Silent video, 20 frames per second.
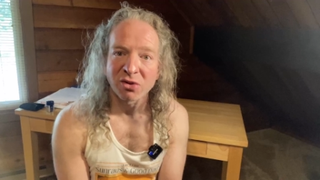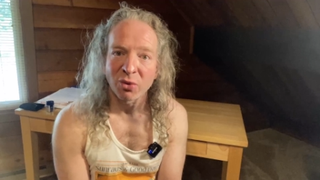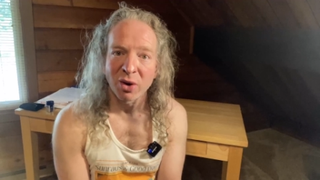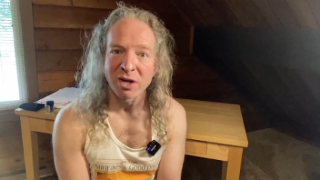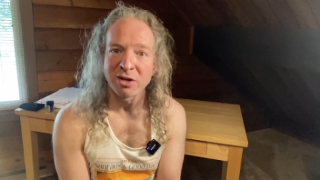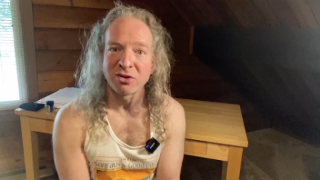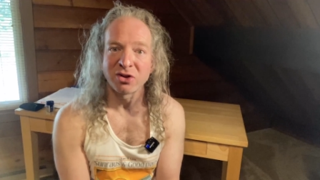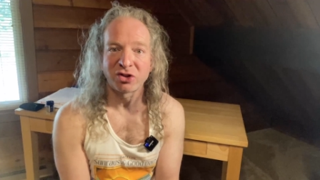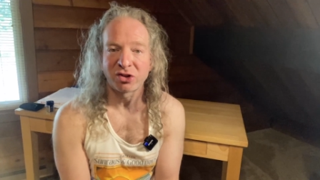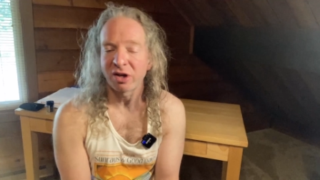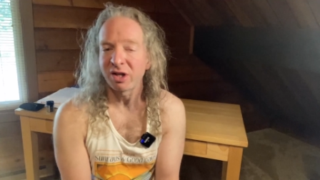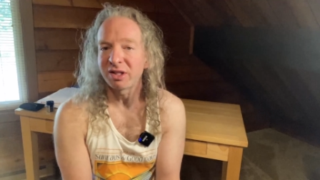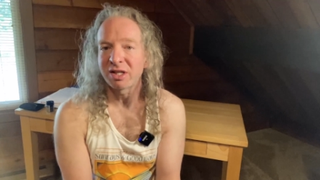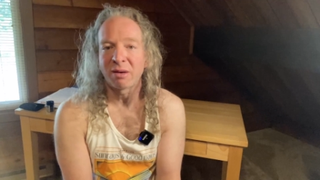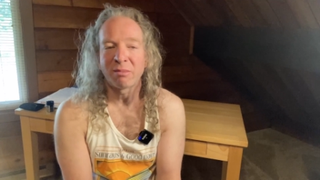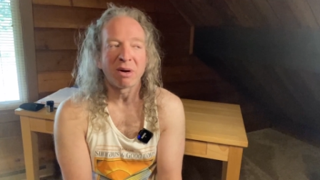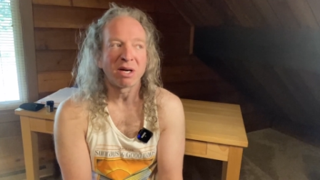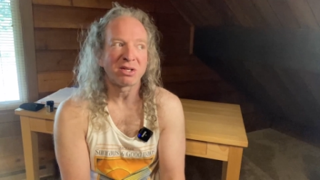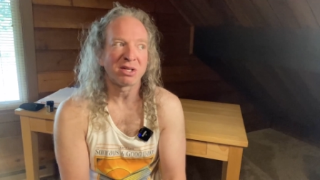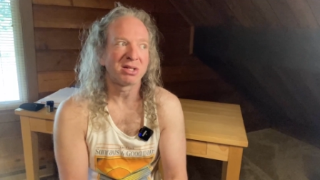grade and you're studying
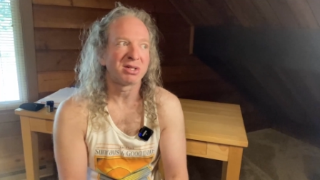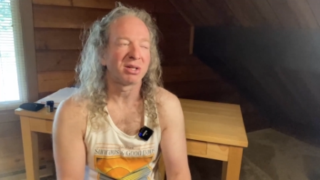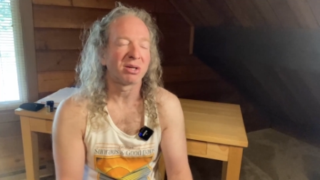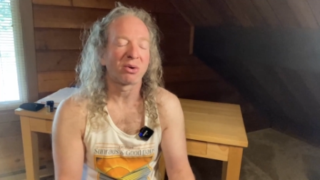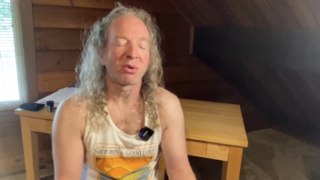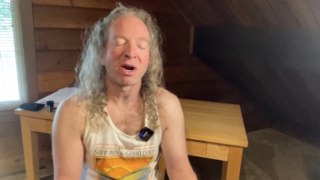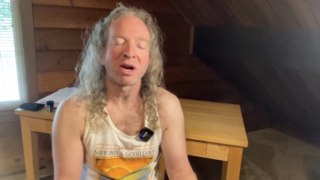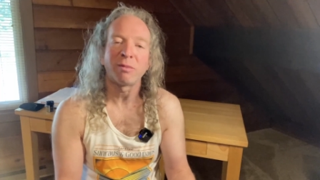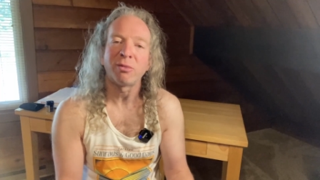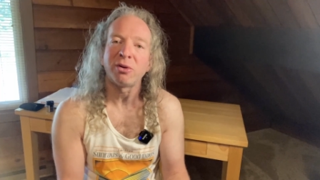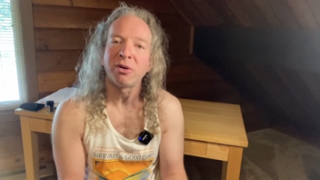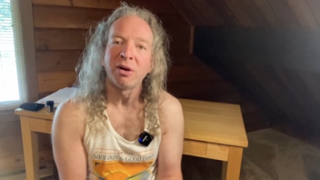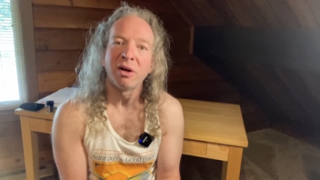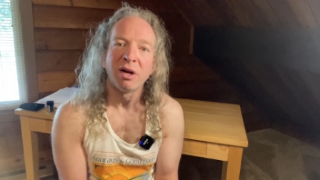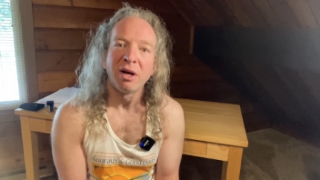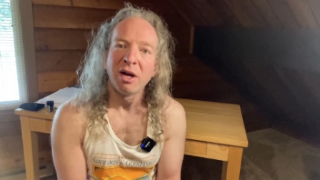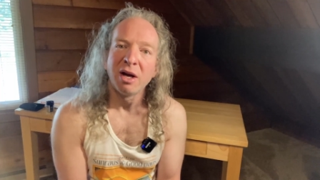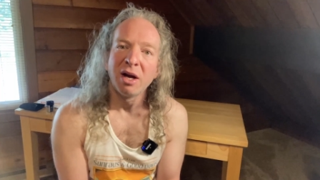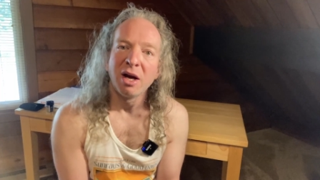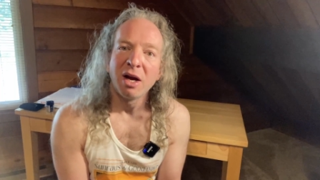that much is incredible.
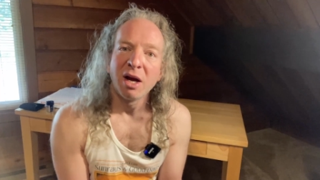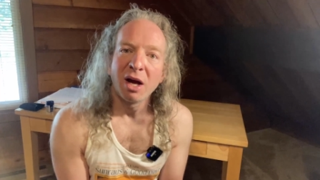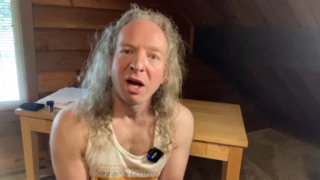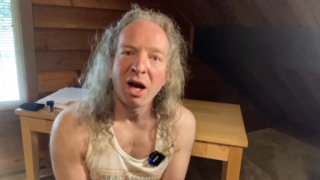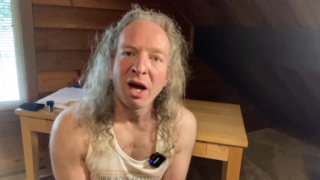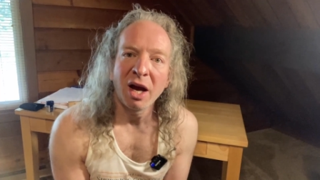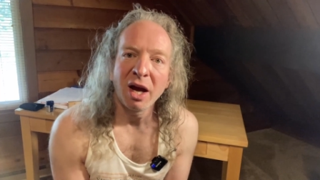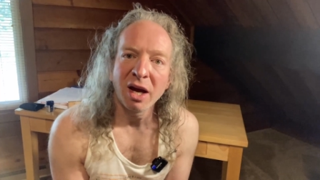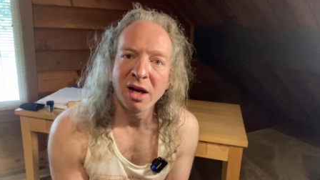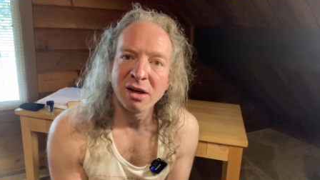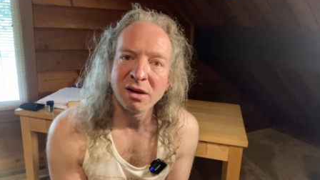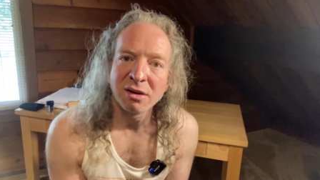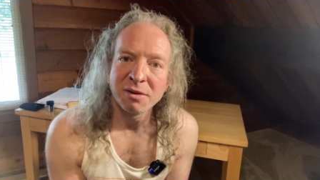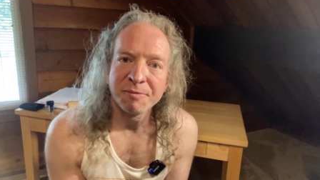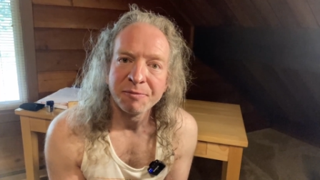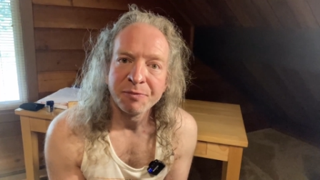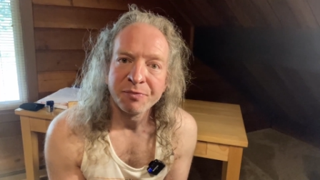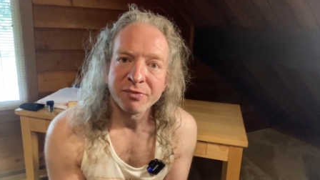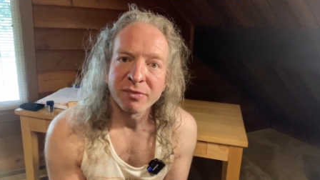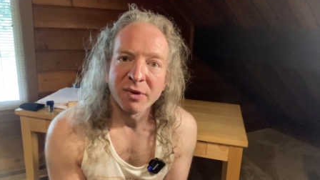And
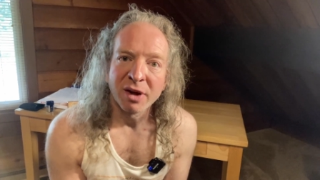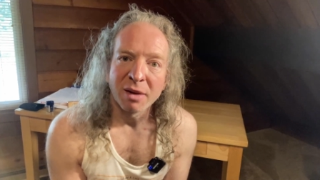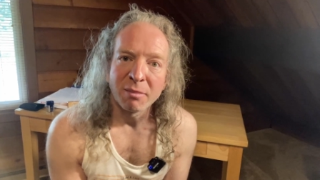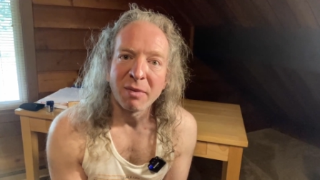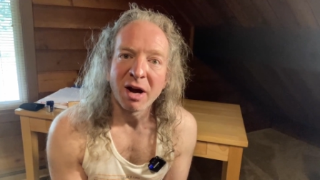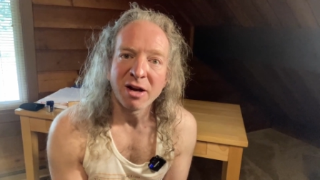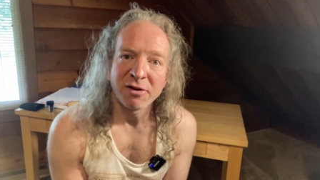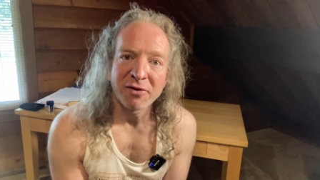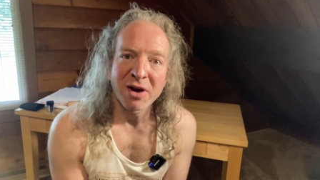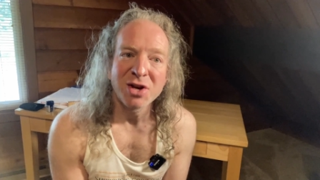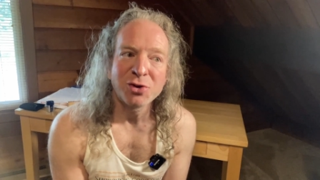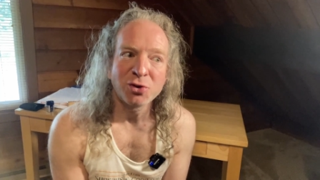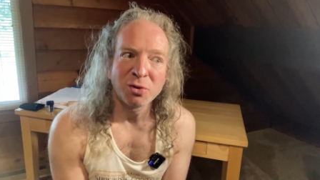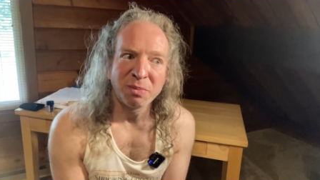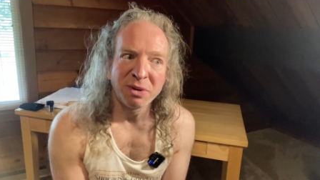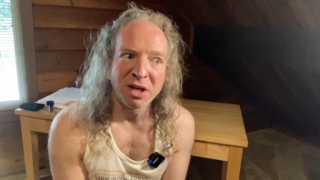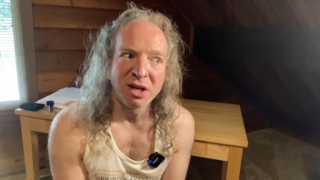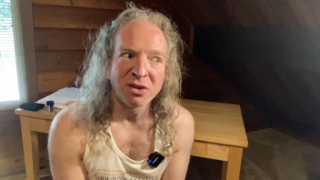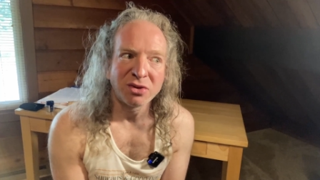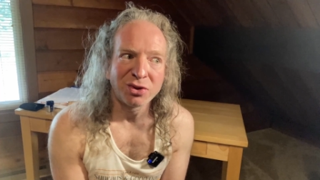my advice would
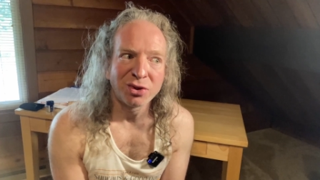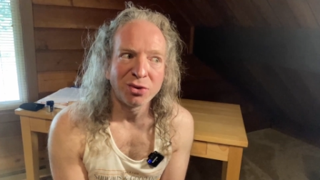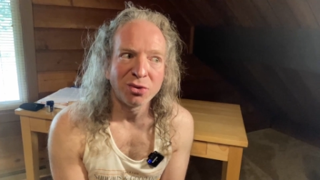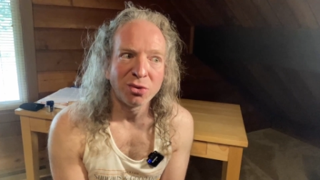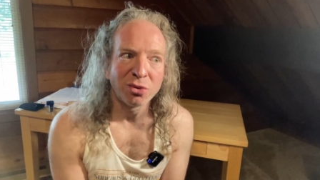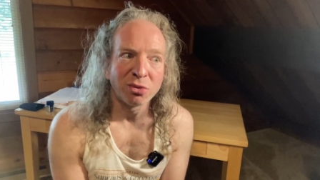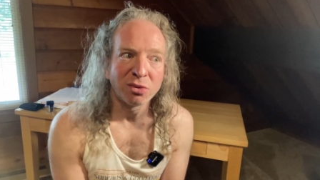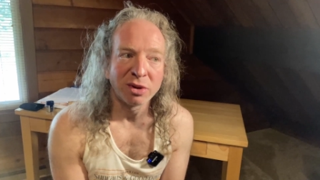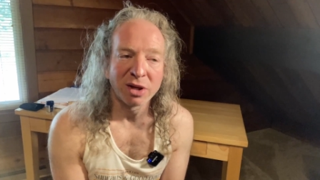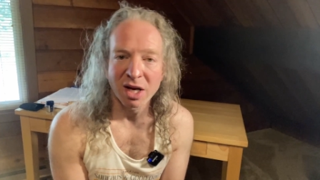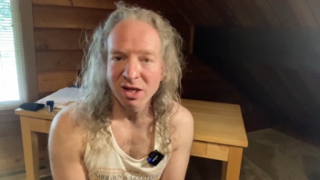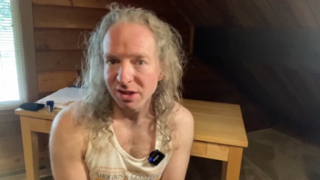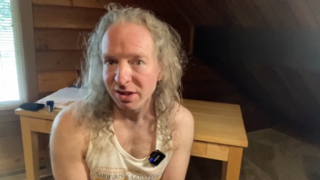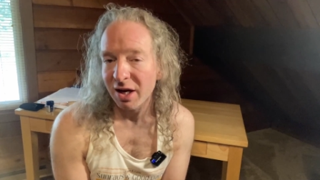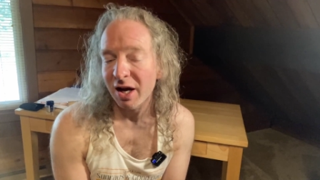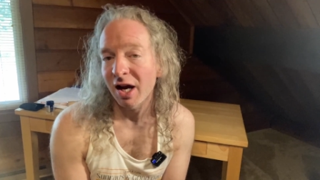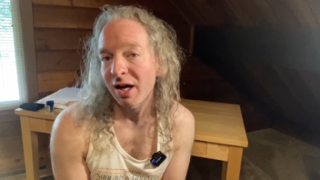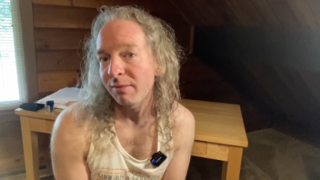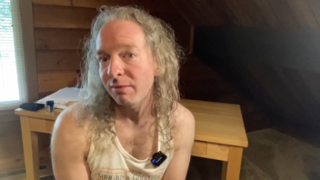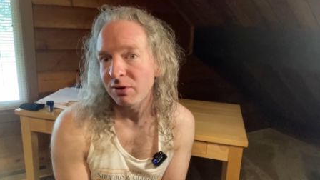be to next
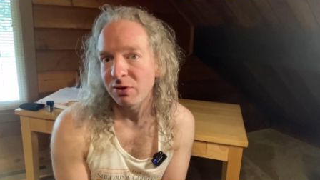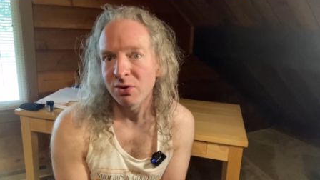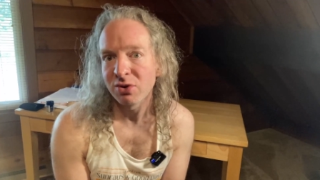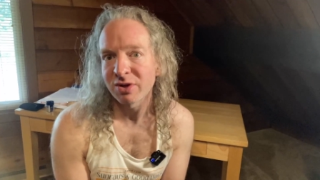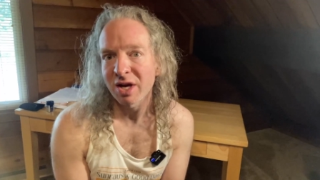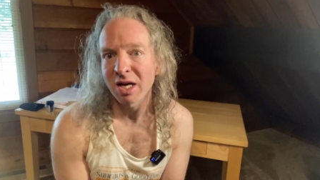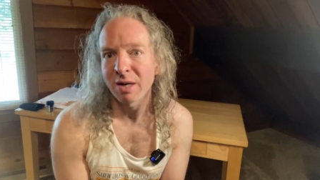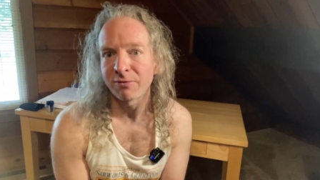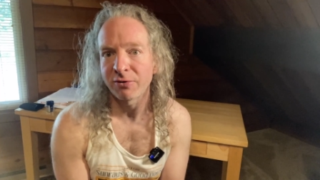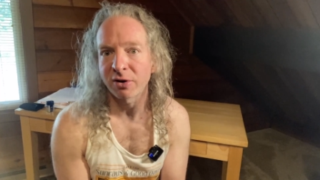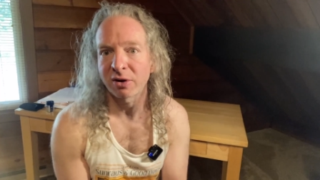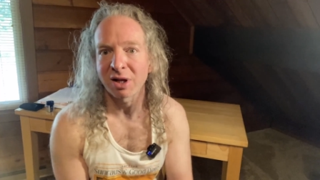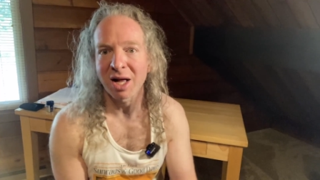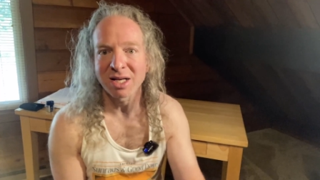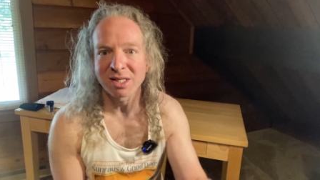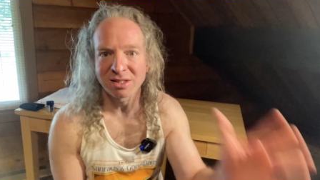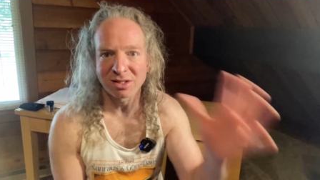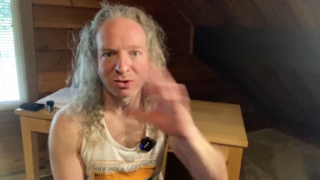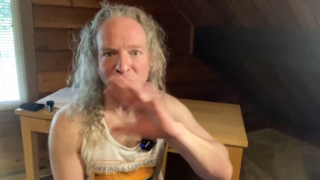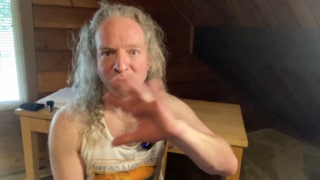time you sign up for
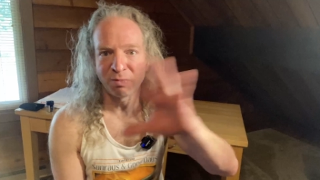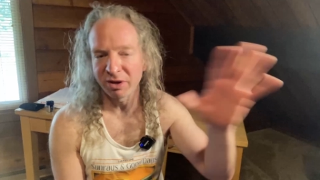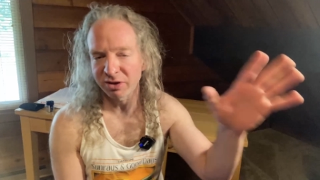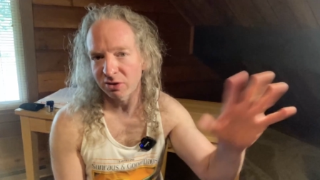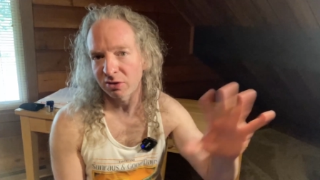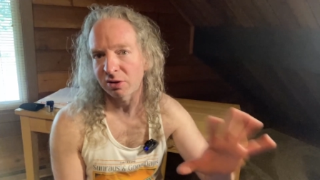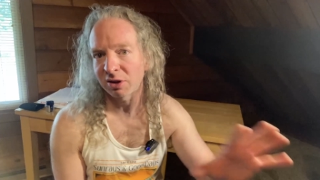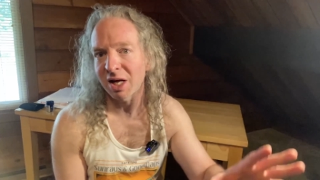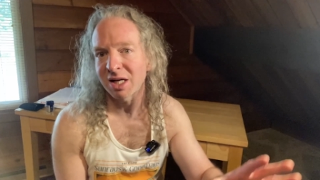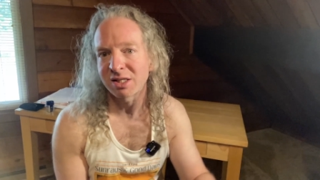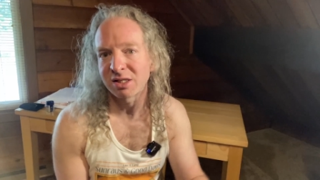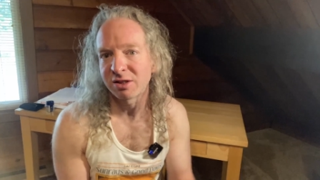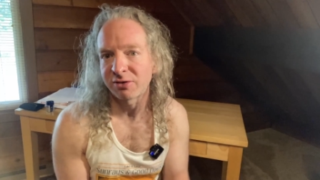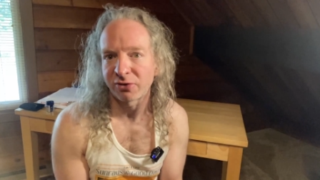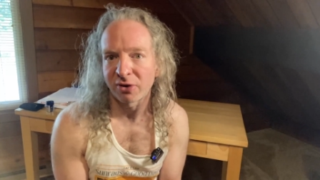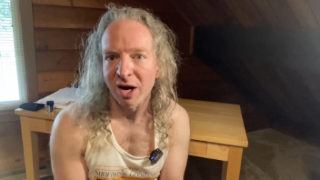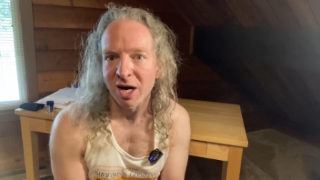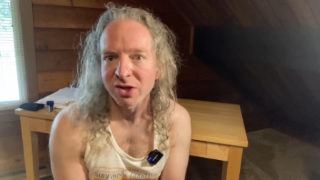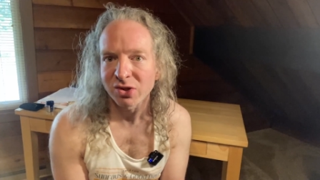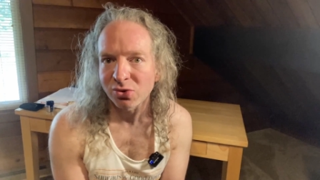classes and you pick your classes
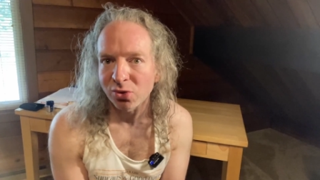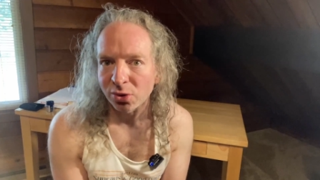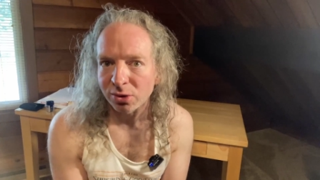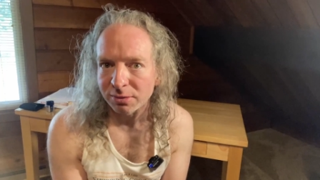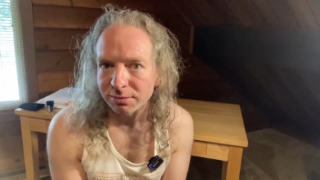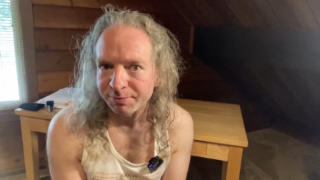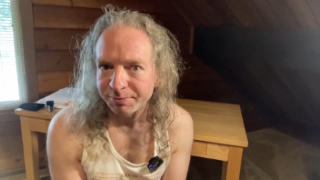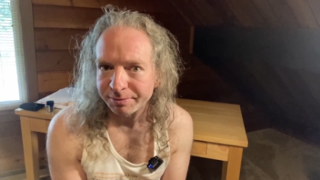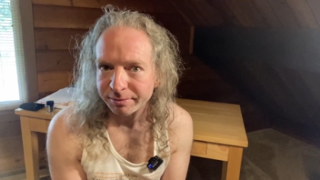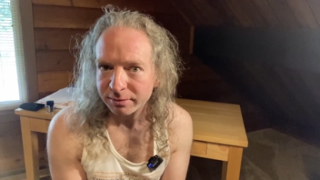for high school,